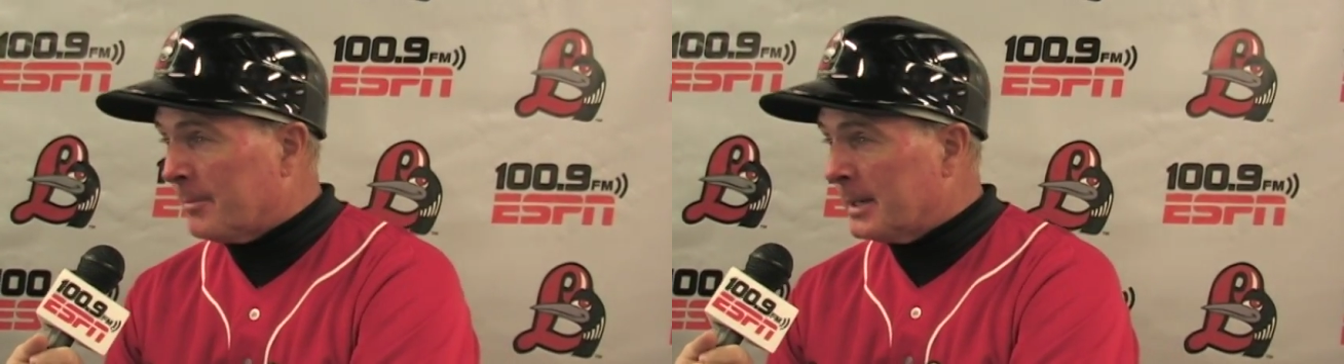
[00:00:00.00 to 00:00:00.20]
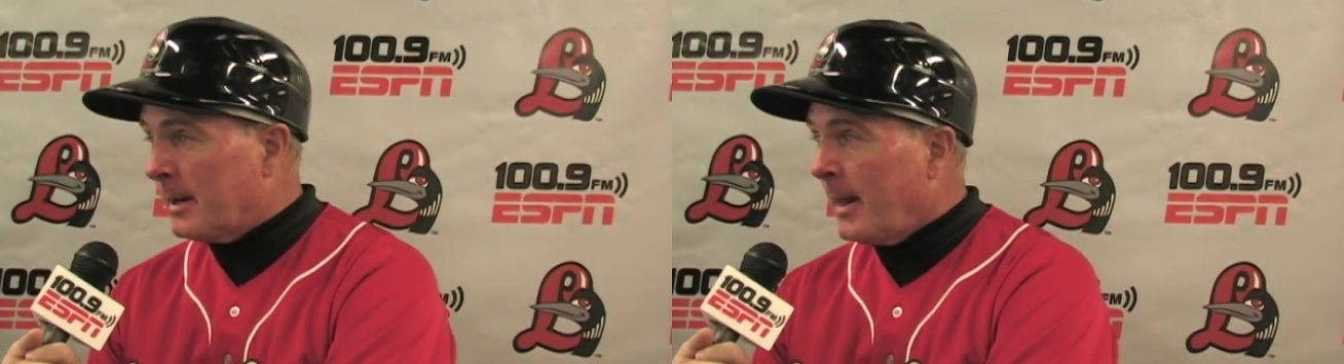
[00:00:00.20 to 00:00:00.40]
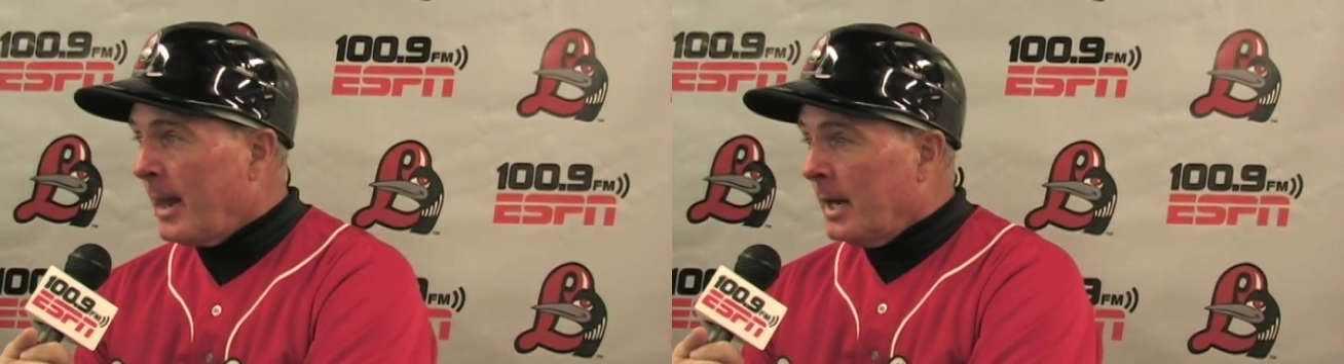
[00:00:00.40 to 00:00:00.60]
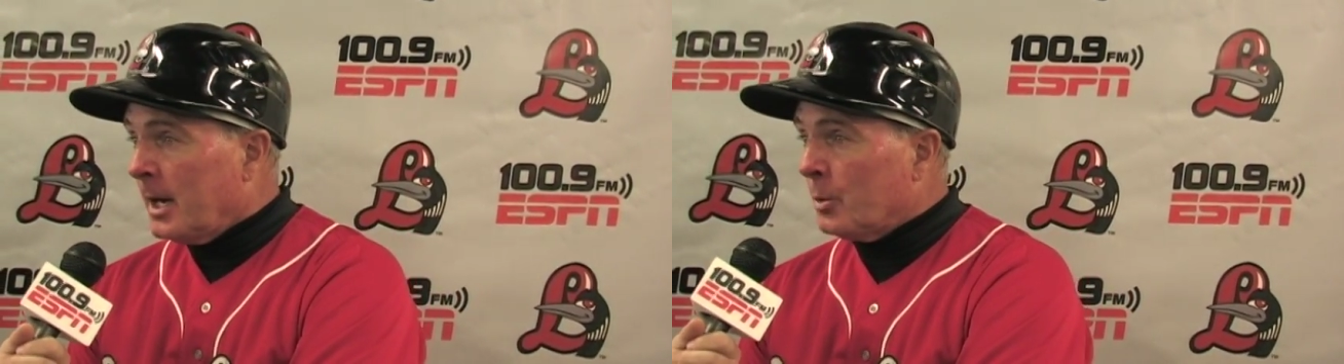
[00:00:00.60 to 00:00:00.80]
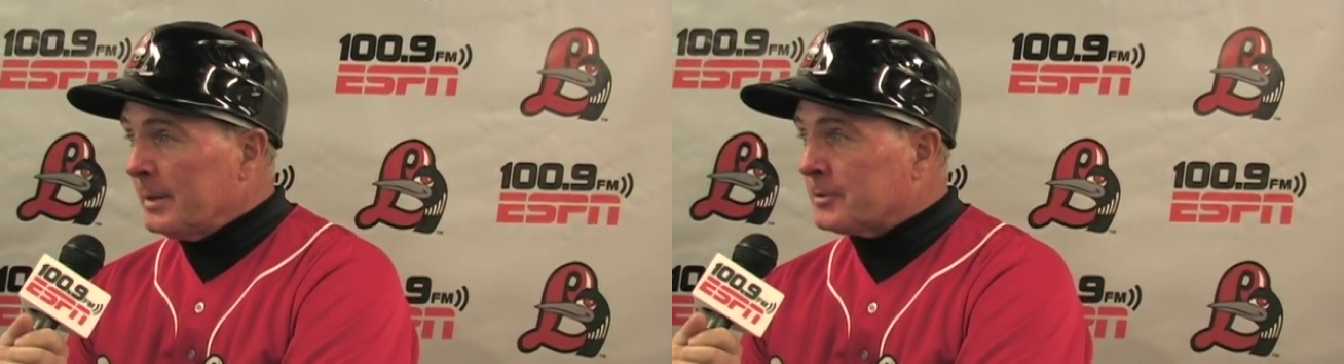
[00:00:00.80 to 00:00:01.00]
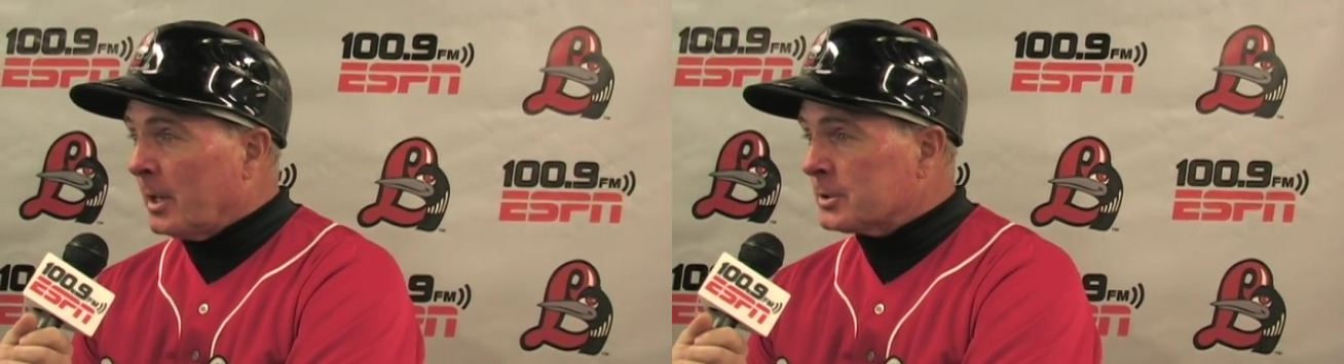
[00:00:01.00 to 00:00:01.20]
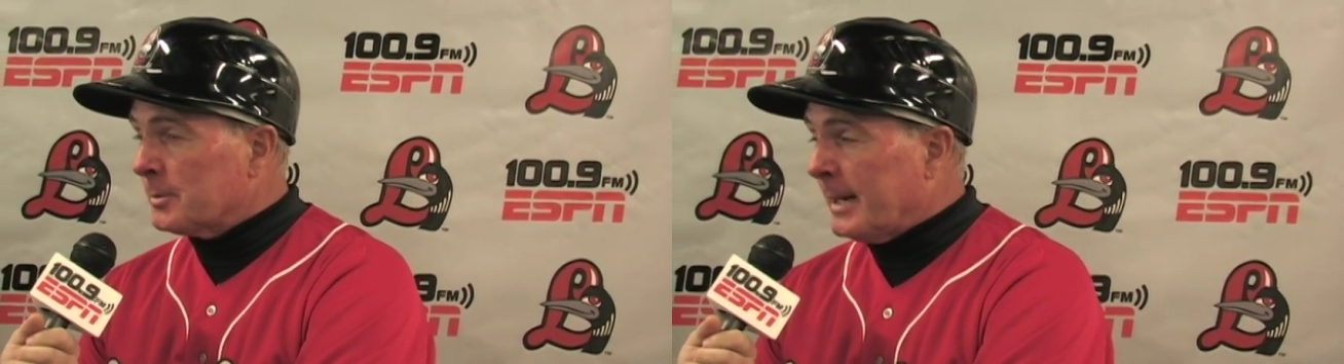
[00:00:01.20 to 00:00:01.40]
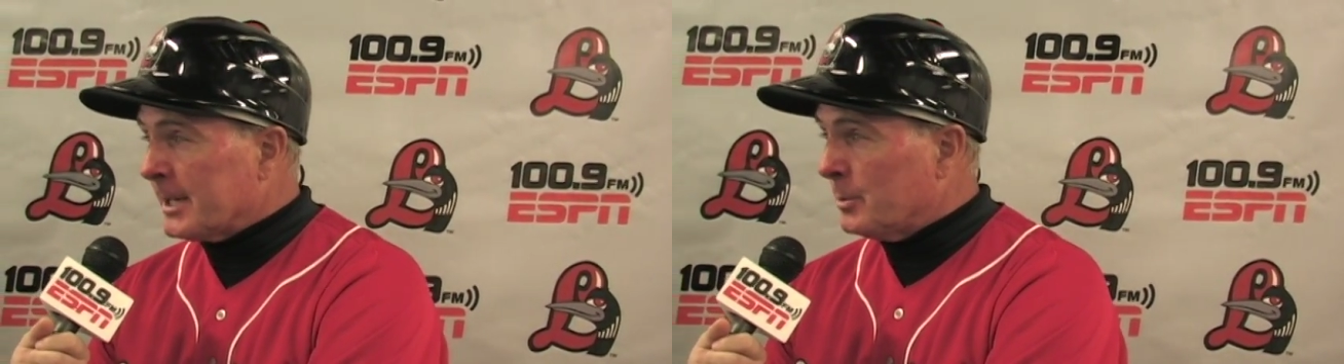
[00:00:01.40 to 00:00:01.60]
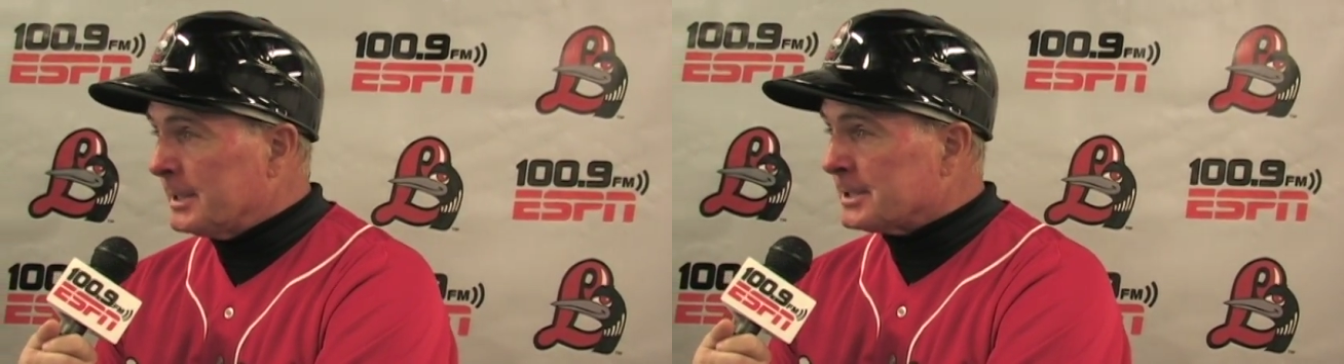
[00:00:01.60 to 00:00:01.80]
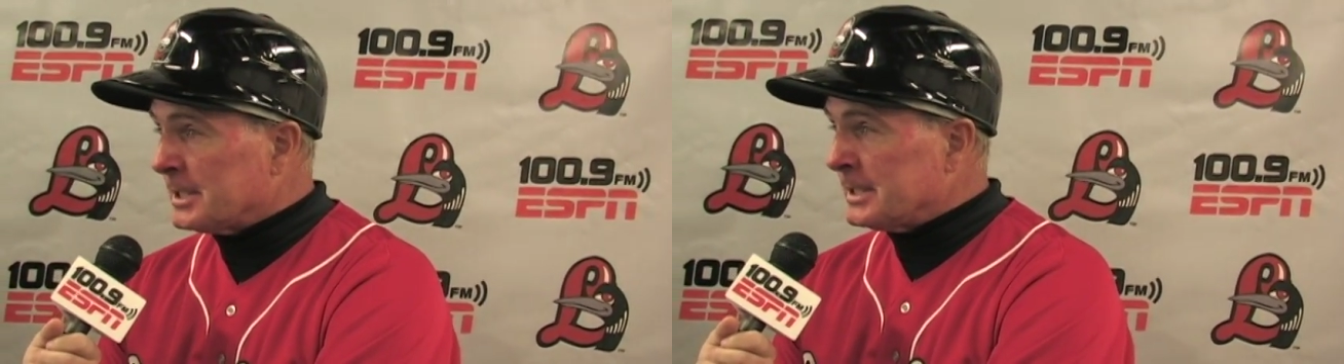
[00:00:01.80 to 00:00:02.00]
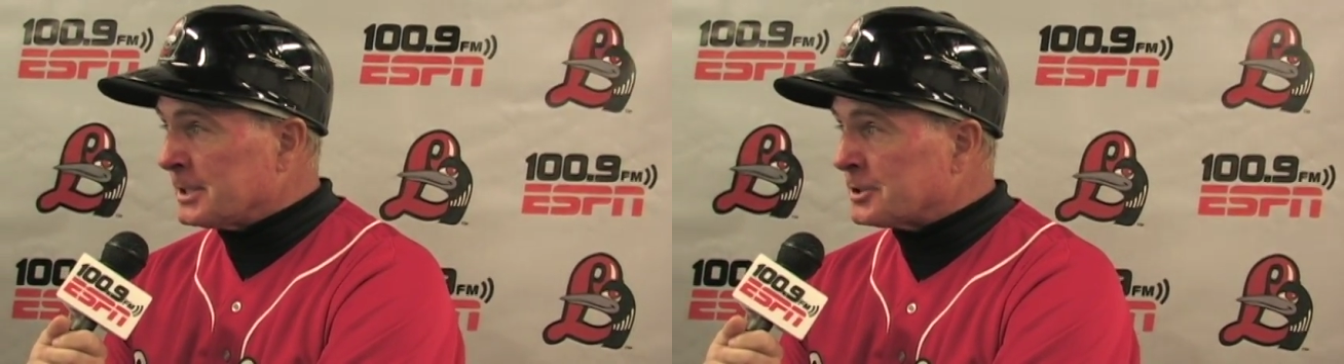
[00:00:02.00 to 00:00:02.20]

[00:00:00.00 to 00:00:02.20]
But we've talked about it when the season